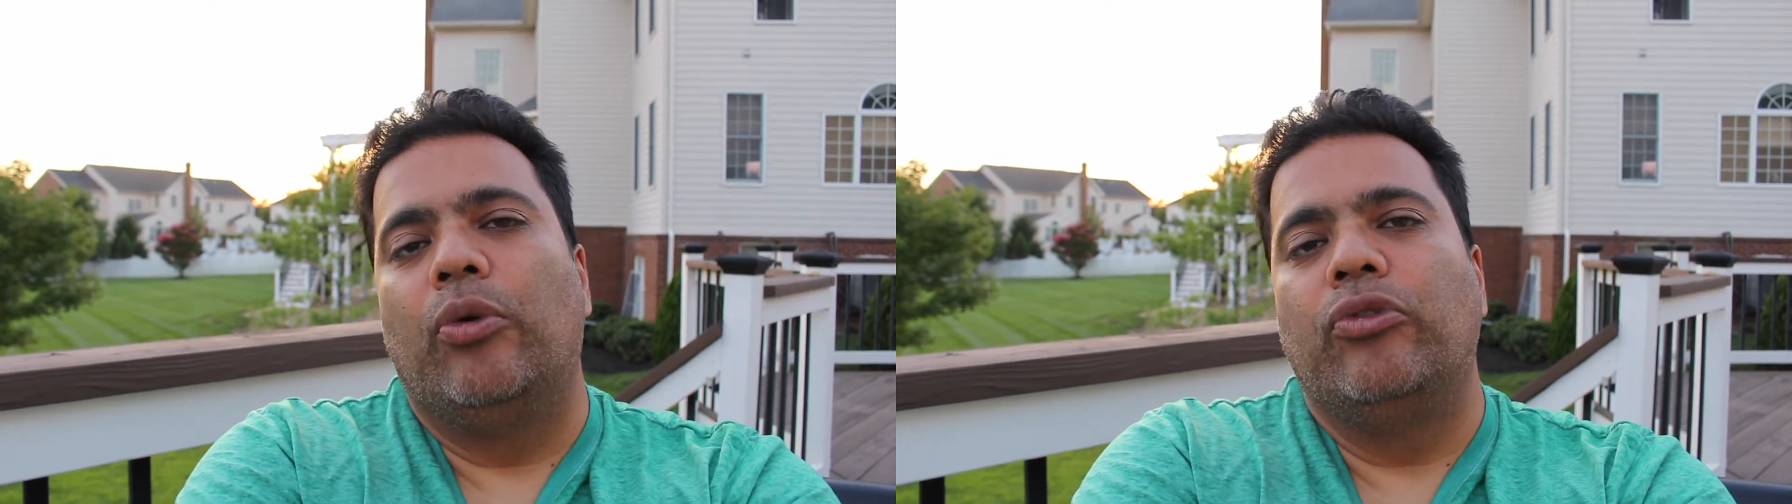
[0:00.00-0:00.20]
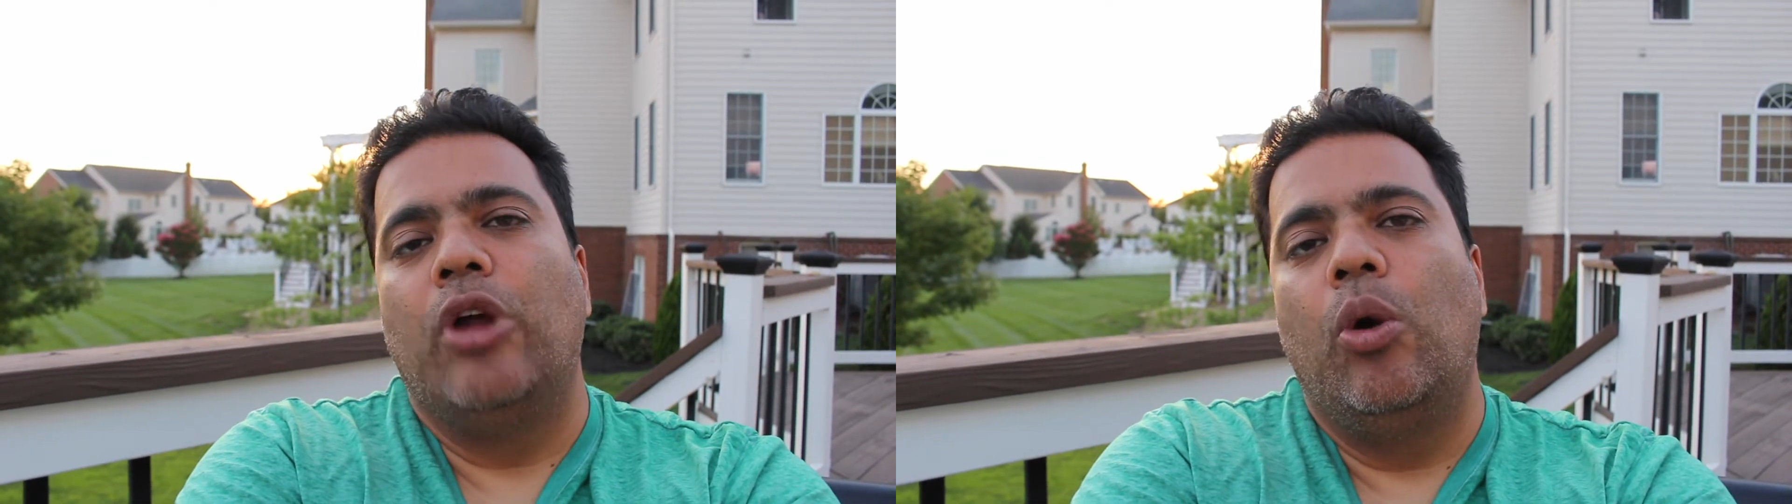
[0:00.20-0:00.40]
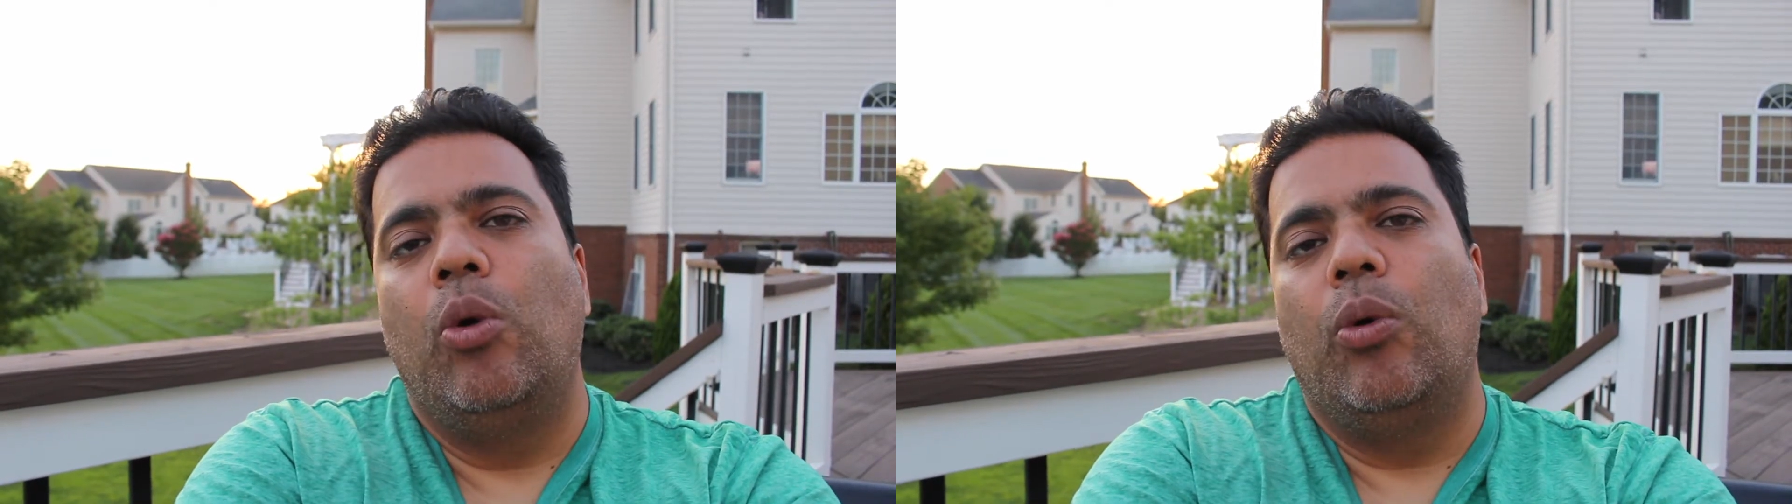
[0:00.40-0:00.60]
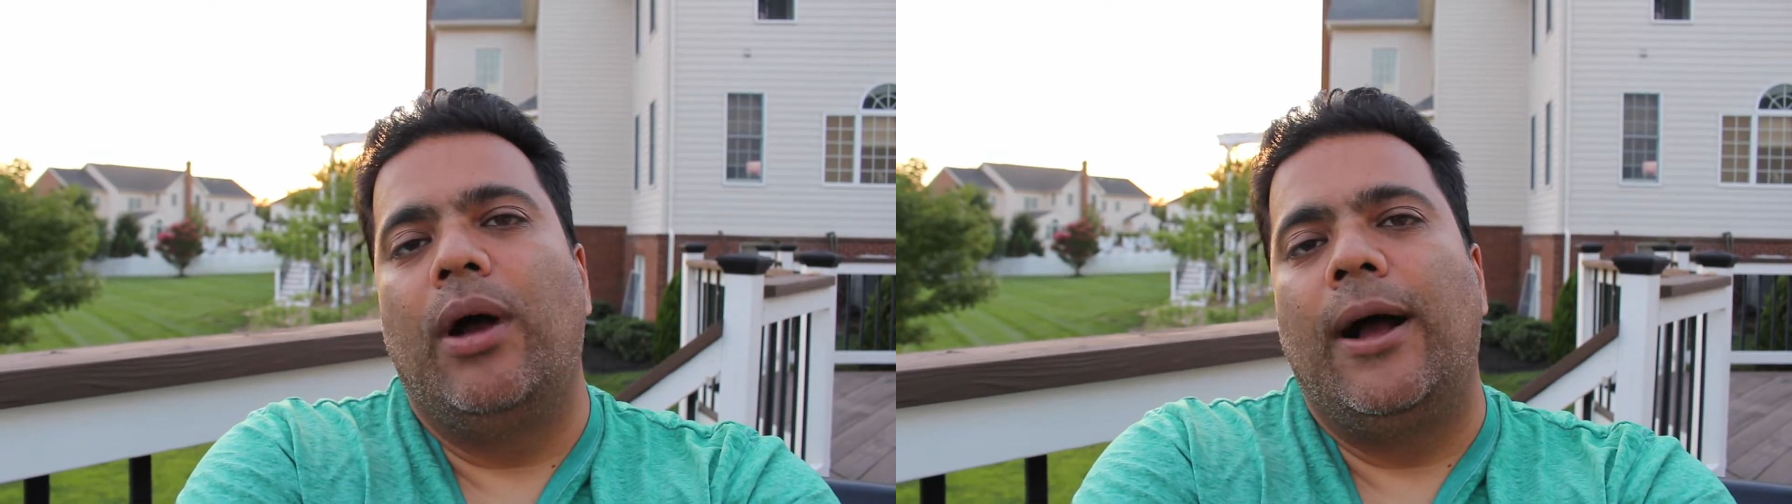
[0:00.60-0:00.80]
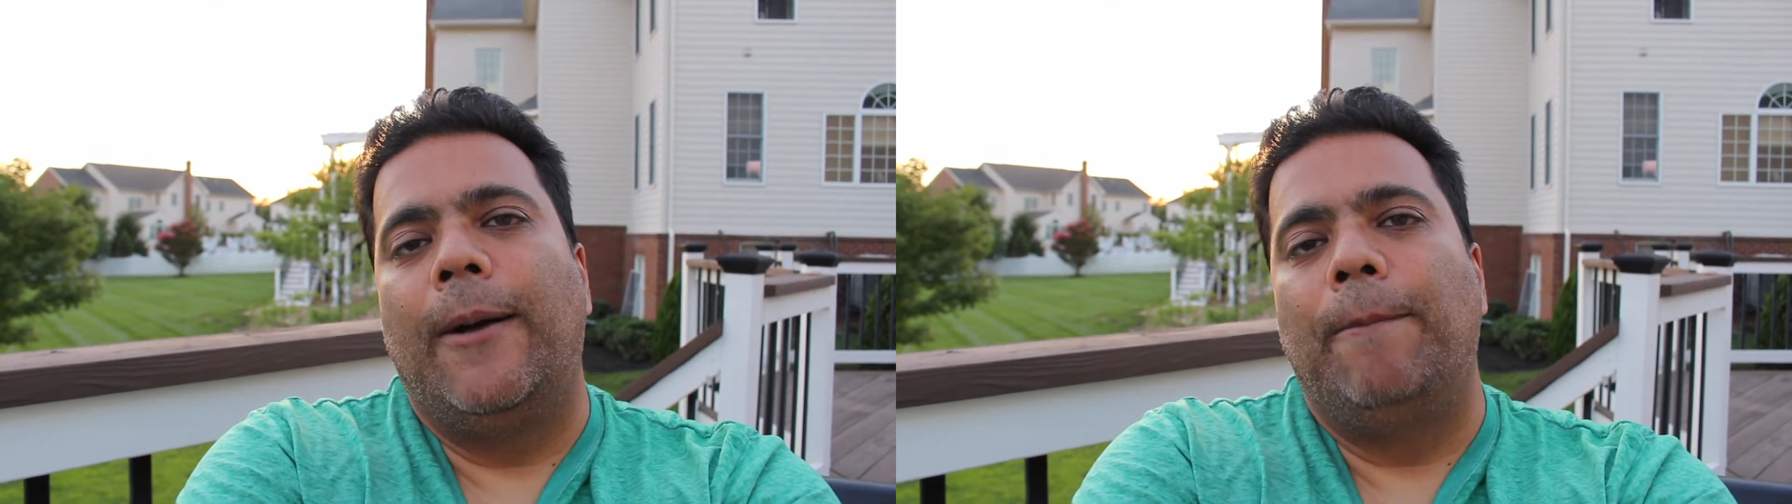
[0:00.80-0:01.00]
there was
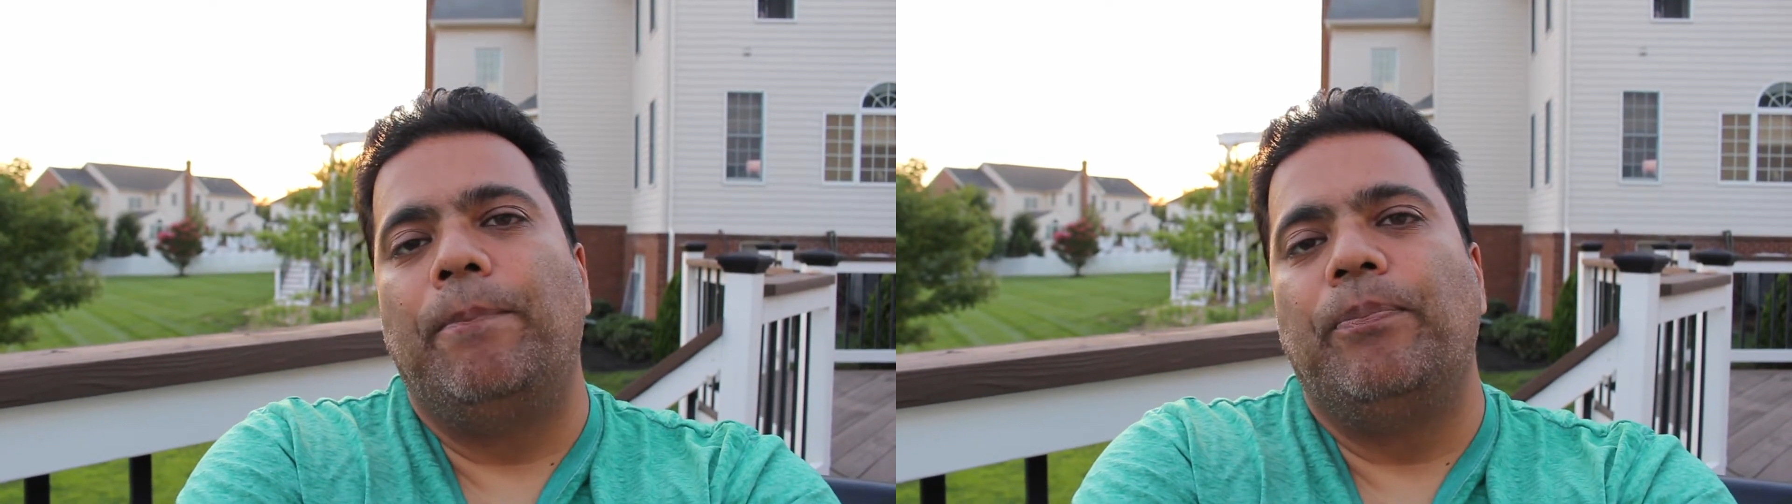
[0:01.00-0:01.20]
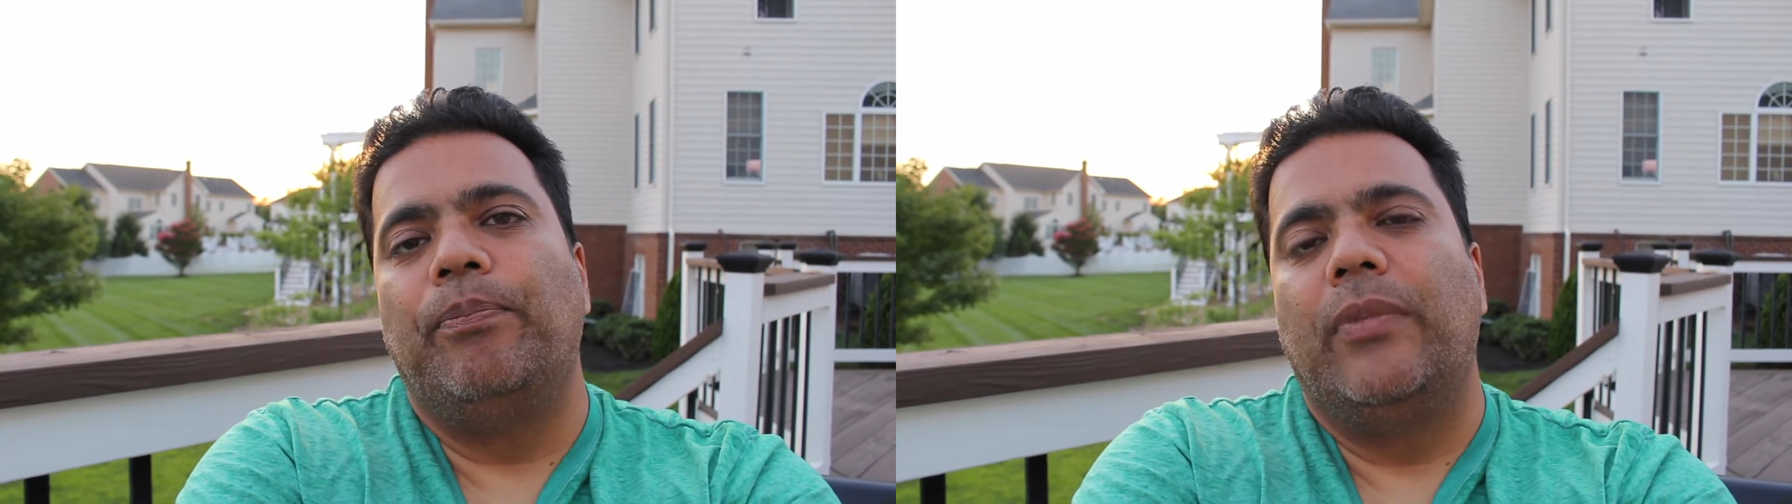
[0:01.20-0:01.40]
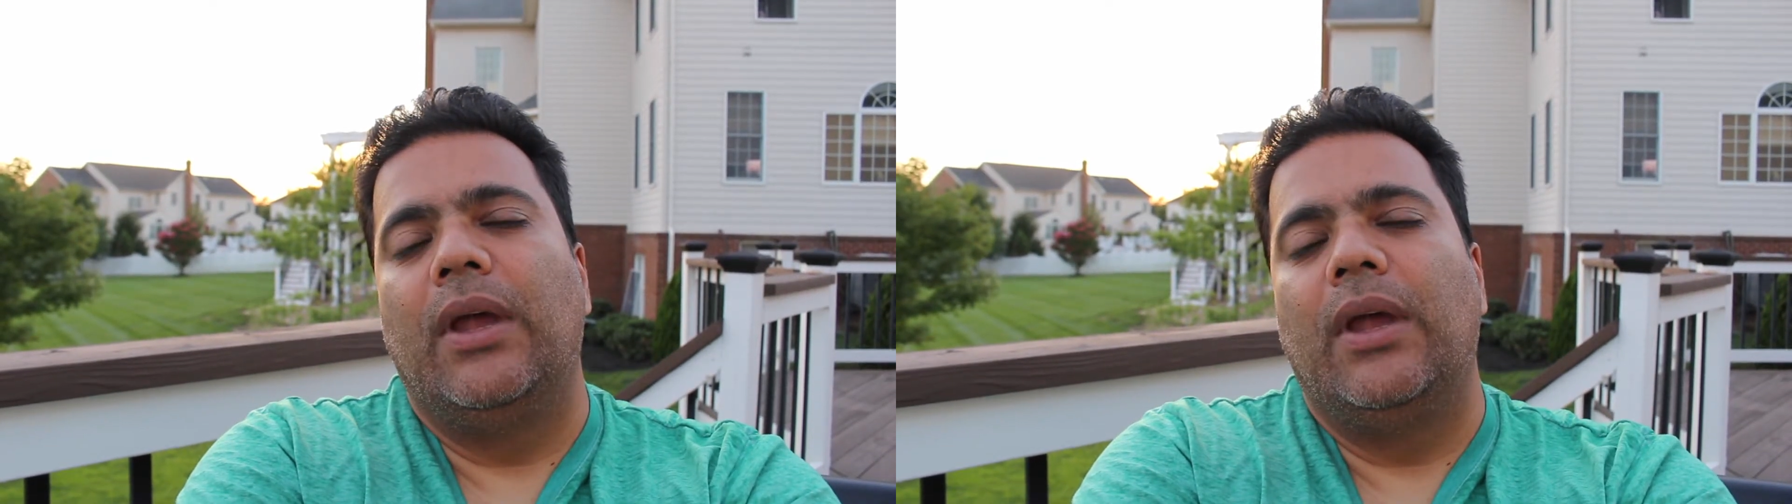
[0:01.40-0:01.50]
no